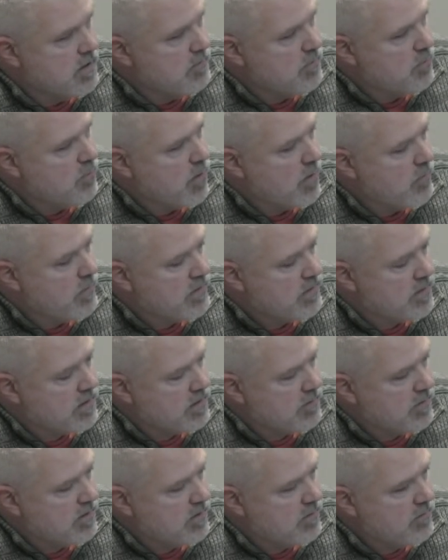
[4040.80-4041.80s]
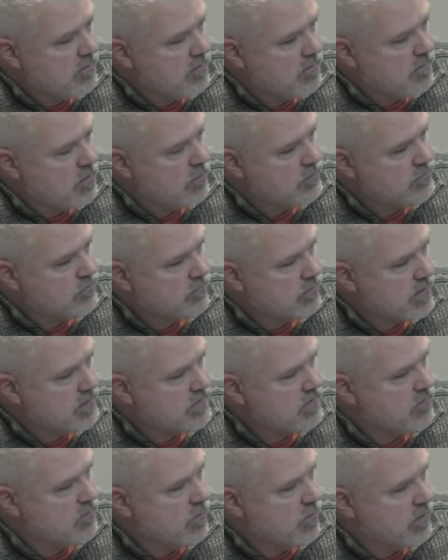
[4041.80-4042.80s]
but when we think about the most
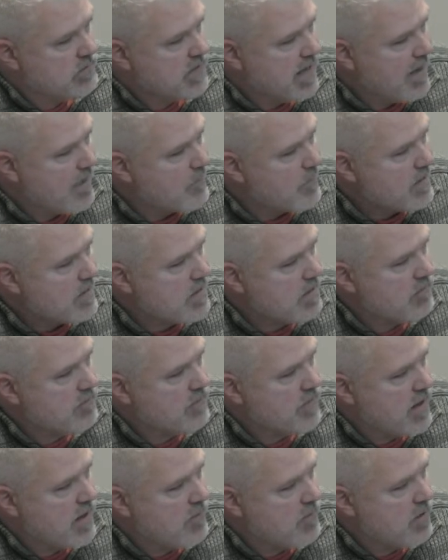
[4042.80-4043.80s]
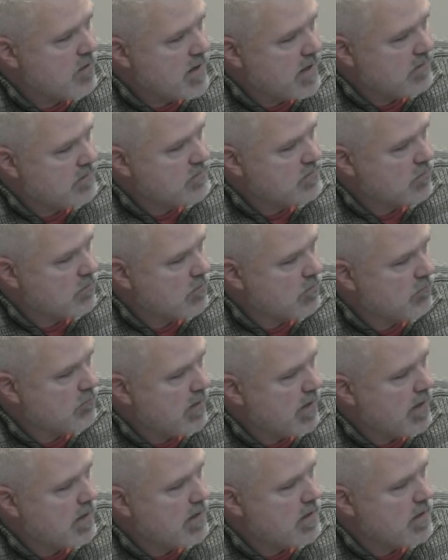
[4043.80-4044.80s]
recent ones, how many of them are net zero
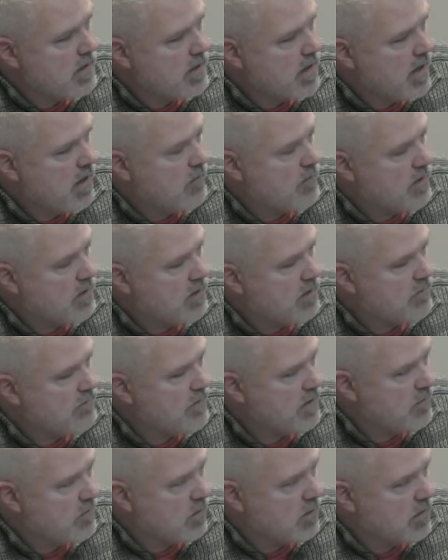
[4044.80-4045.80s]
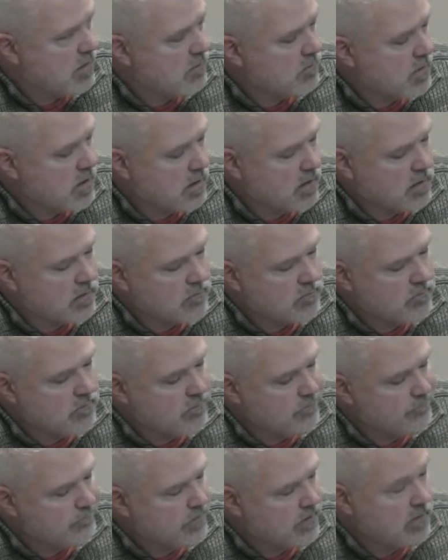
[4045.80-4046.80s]
ready and how many of them are
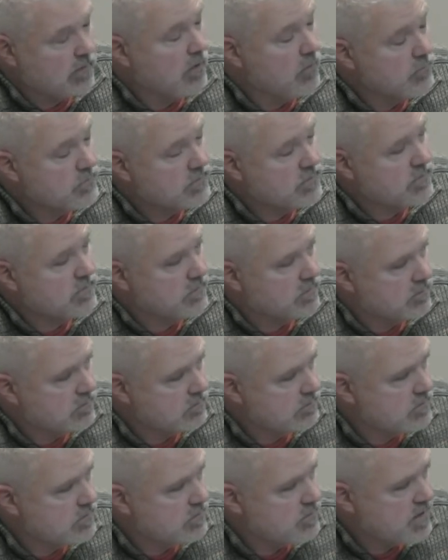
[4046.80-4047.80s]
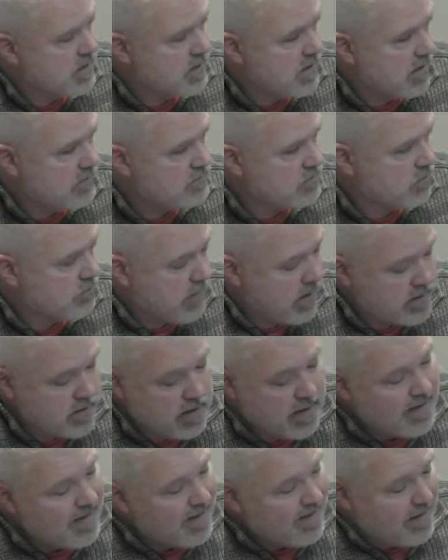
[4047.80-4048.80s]
close to being net zero ready,
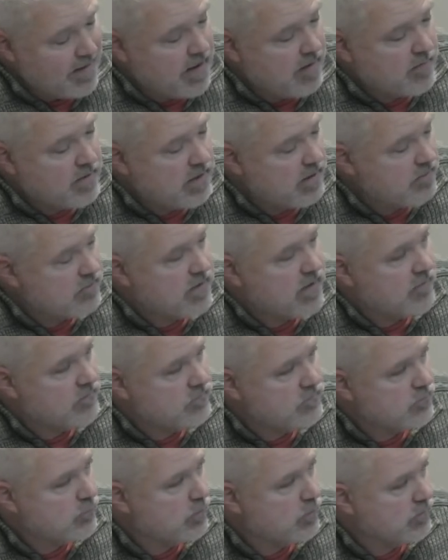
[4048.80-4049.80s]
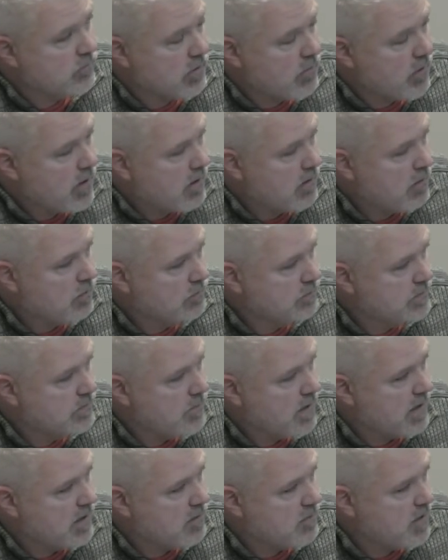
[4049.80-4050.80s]
and how many of them would require only
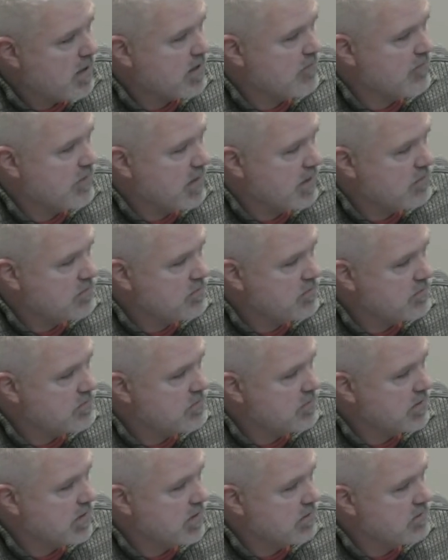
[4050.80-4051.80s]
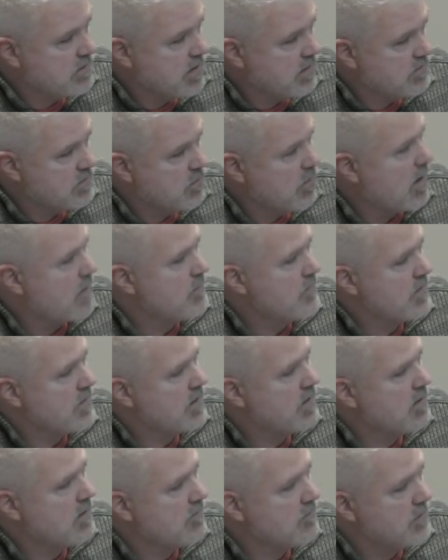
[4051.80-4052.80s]
minor modifications to get to net zero? I'm
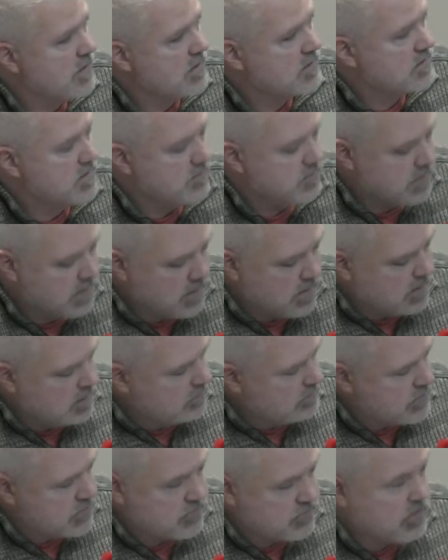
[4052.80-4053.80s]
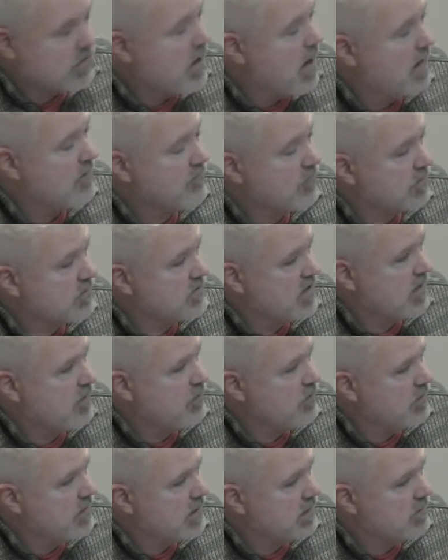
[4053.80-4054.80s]
thinking of things in District 9, for
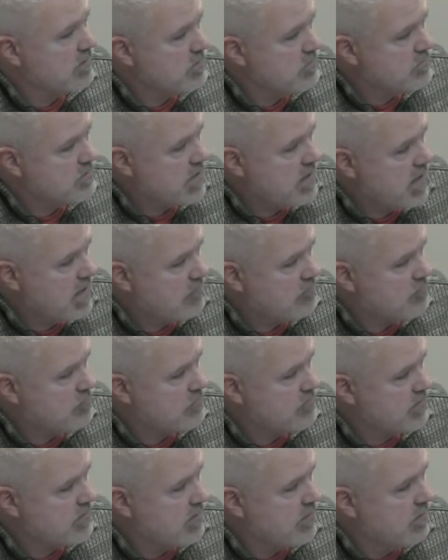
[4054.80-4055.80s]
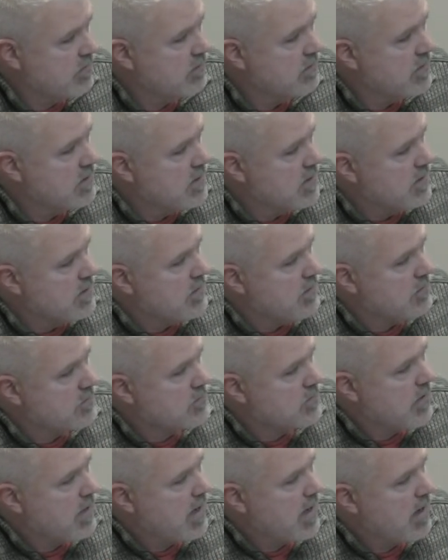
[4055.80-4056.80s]
example, like the new St. Andrews Center. You know,
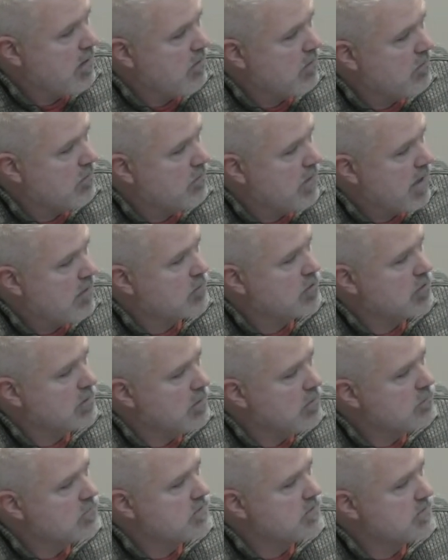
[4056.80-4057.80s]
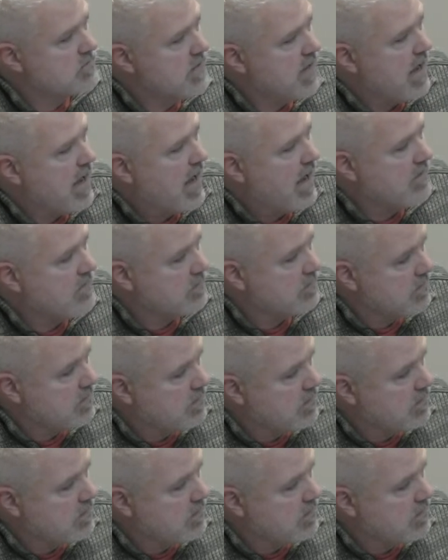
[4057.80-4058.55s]
so how close is that?